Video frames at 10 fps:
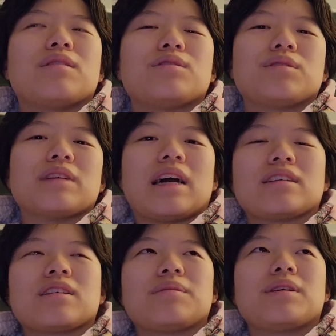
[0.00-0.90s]
she was
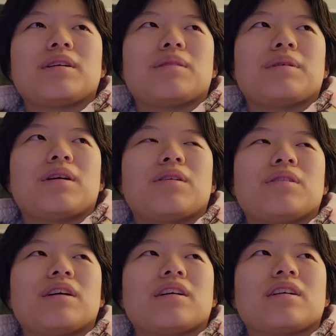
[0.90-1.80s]
asking me
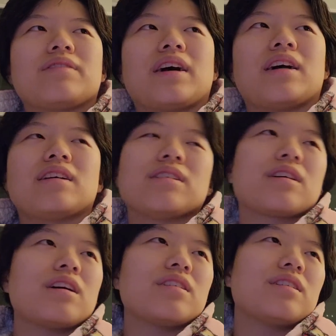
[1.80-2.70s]
about like if I had
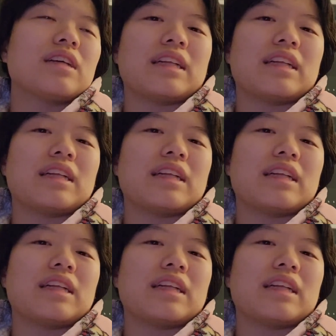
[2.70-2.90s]
other colors,